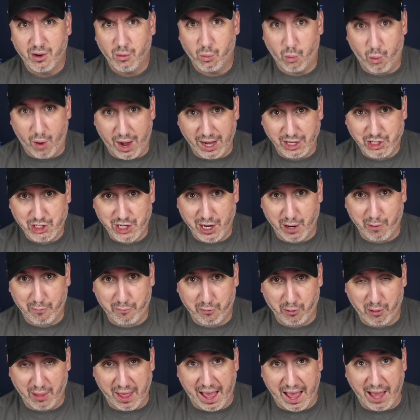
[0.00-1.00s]
Watch
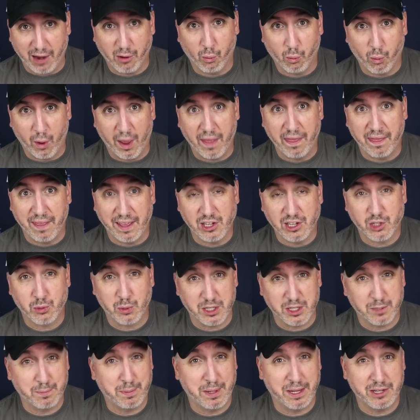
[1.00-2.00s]
out for that when they
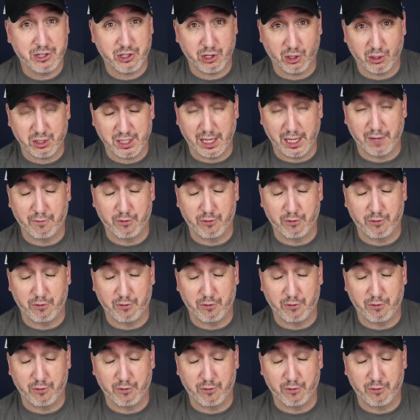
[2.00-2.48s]
switch pitchers.